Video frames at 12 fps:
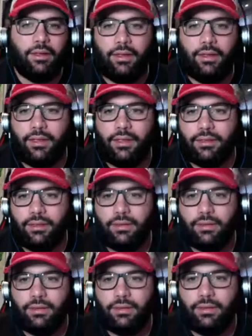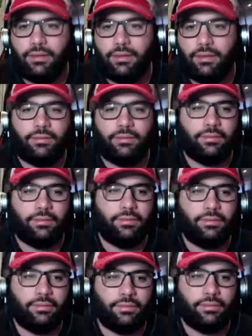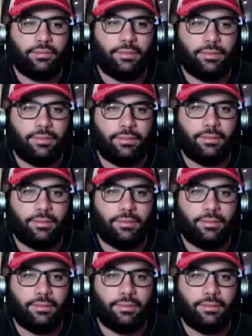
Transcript: Yes. And, and how can we then take them seriously?